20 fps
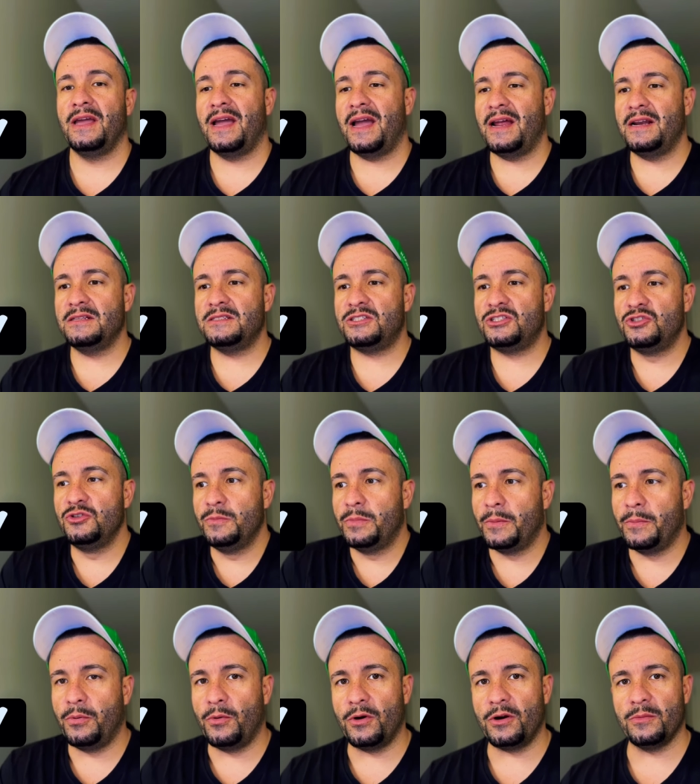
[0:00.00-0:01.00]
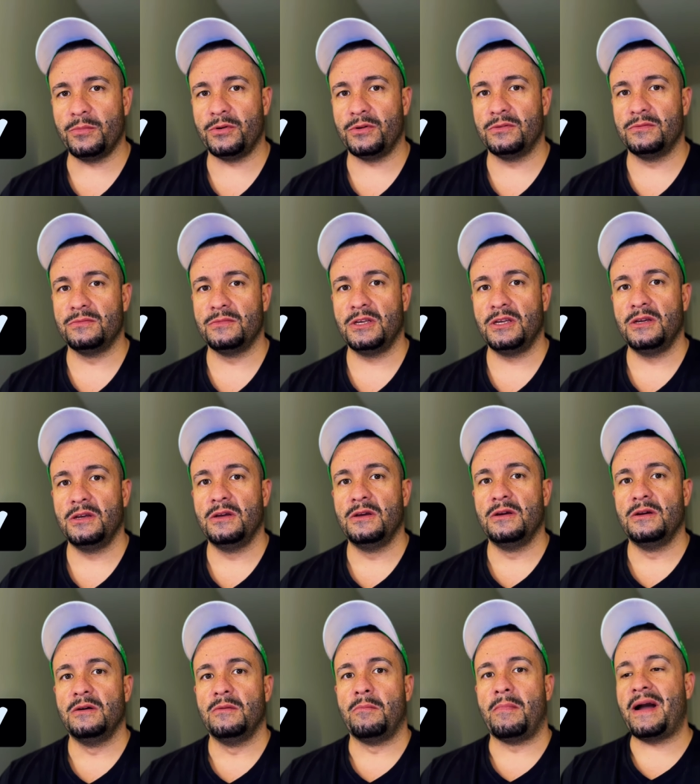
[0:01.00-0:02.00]
and it's super portable.
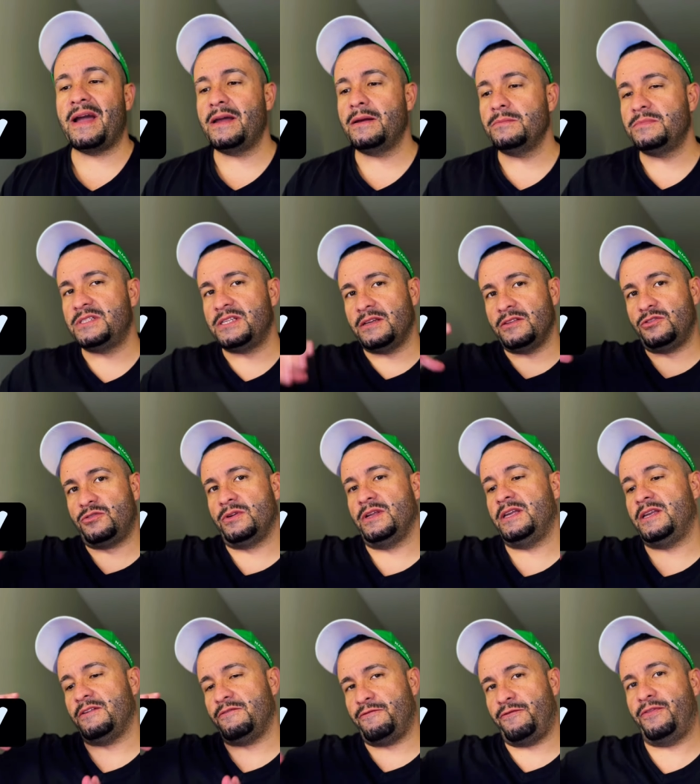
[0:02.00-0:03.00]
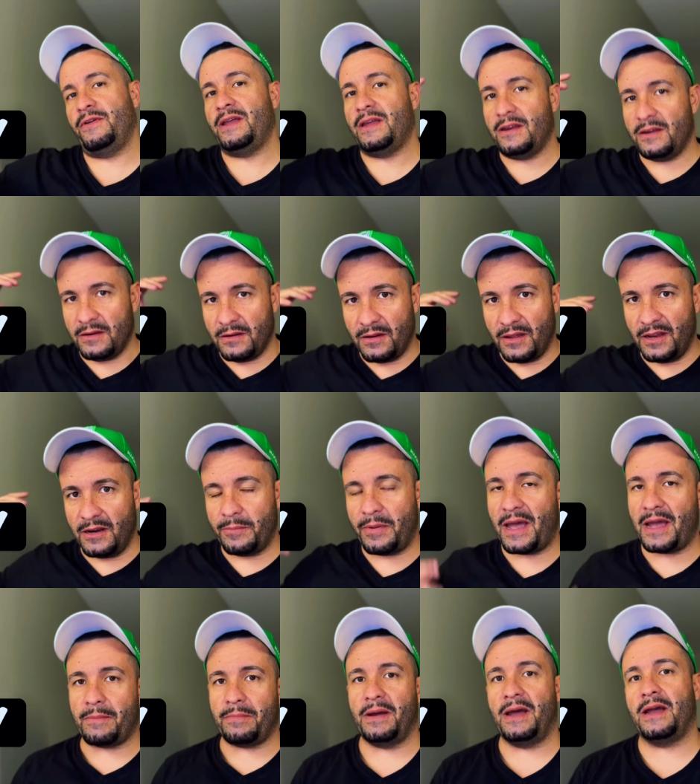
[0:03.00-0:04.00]
My Mten3 can fit in, in a
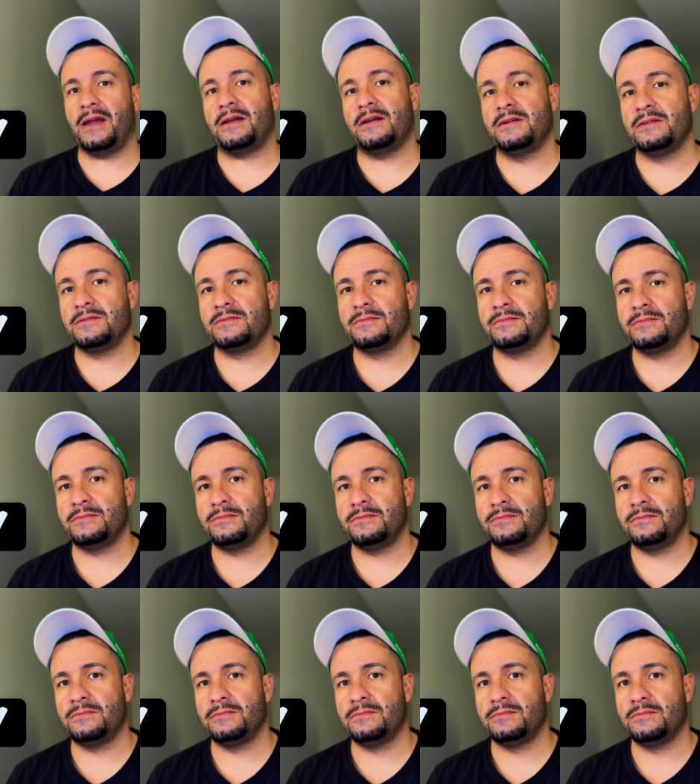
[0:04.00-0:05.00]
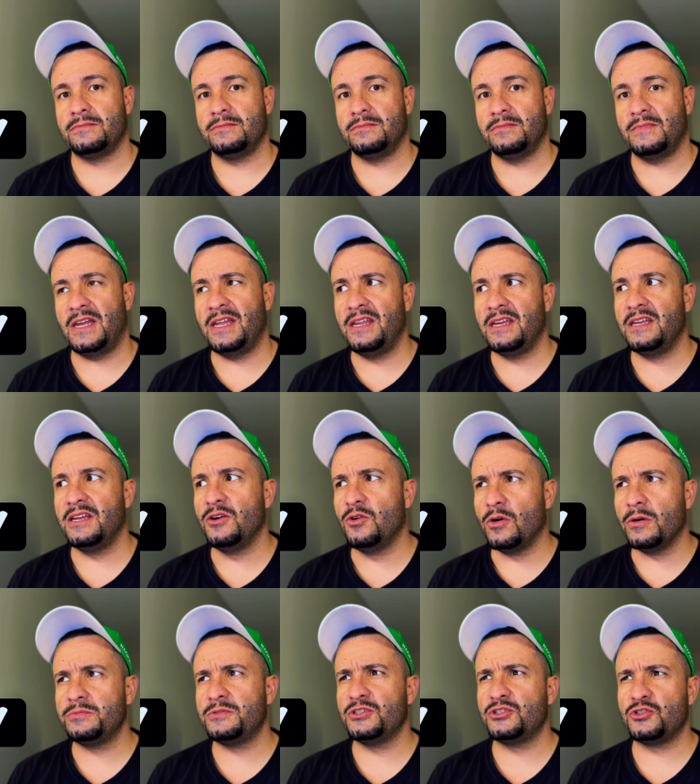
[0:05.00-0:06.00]
backpack, and it can
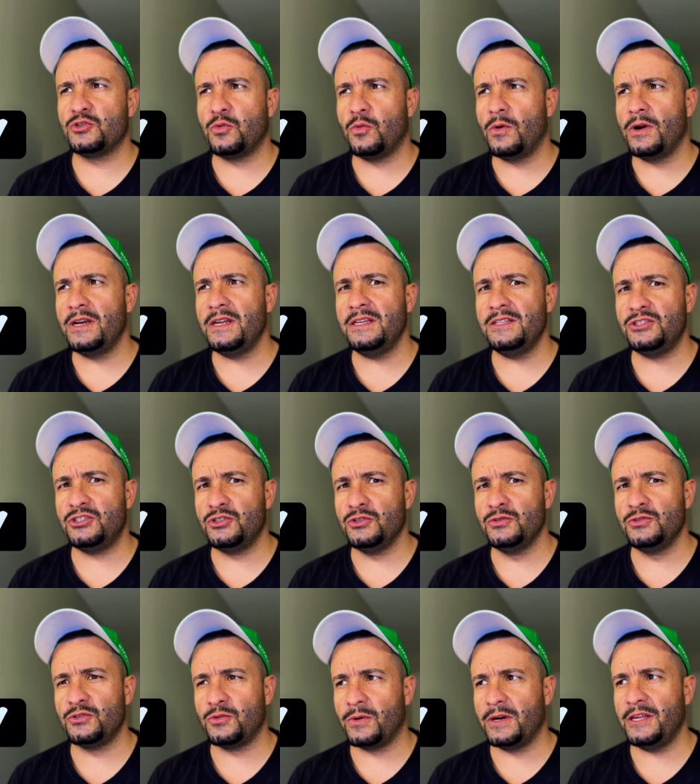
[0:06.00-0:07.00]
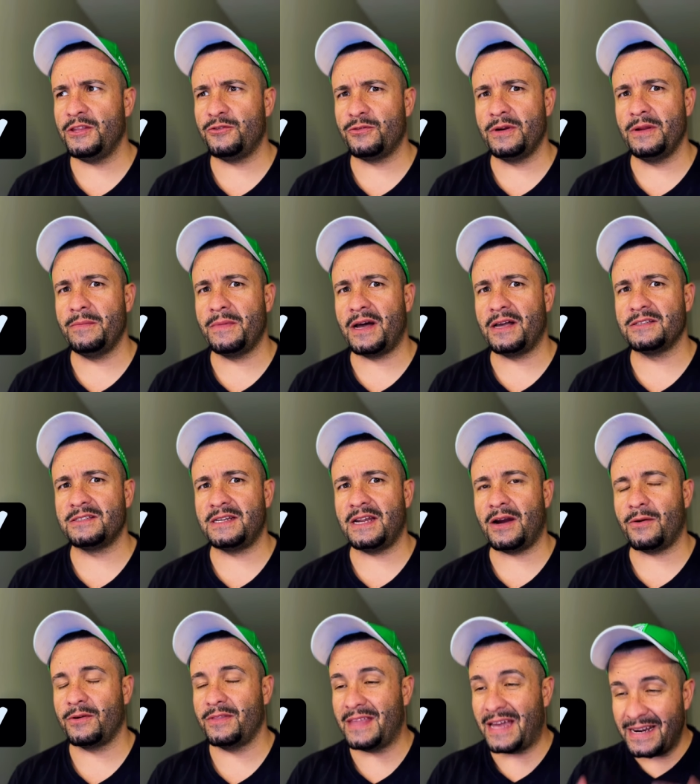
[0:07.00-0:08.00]
go up to 22, 23 miles an
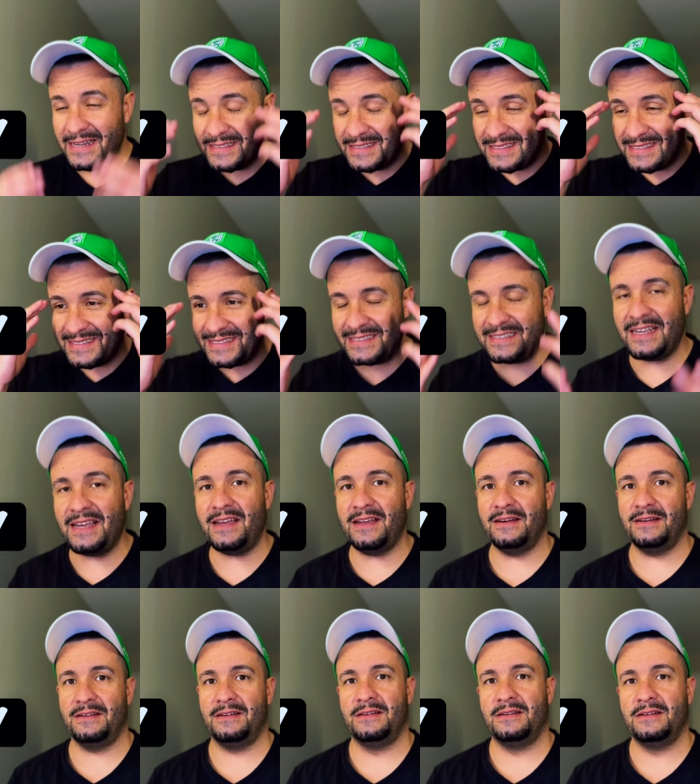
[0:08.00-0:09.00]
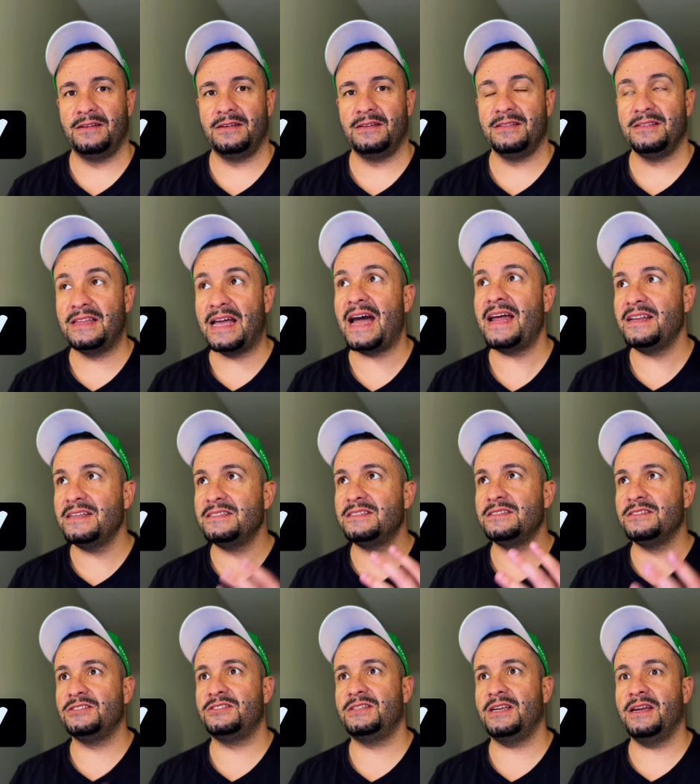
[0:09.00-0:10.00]
hour. That is insane. That is
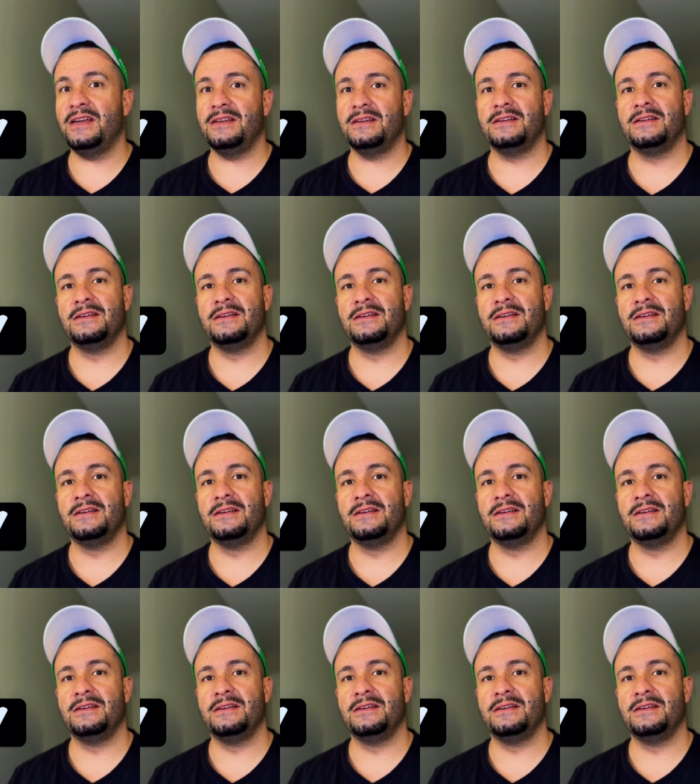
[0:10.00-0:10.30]
insane.